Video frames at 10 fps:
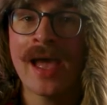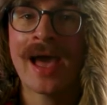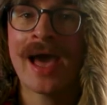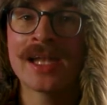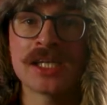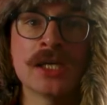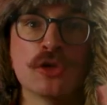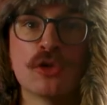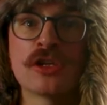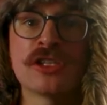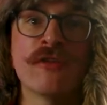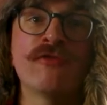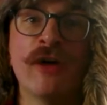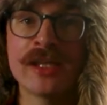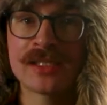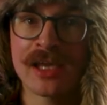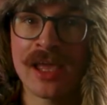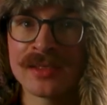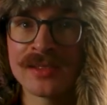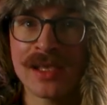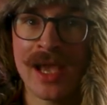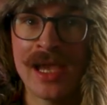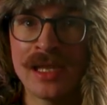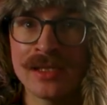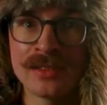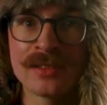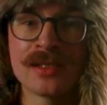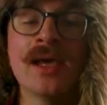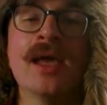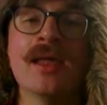and in order to fight against the aliens,